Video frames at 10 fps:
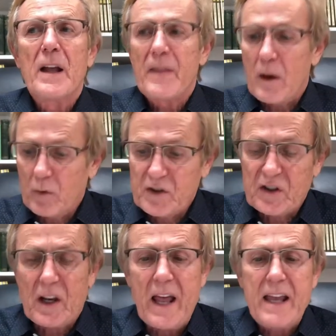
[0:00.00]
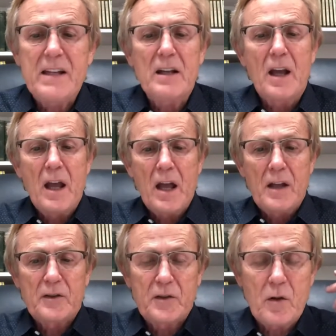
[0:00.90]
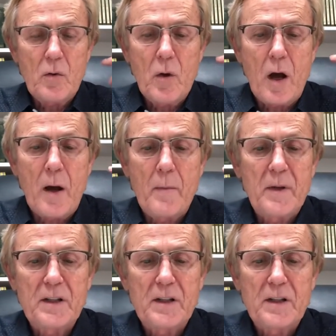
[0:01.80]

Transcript: that was slain to, um,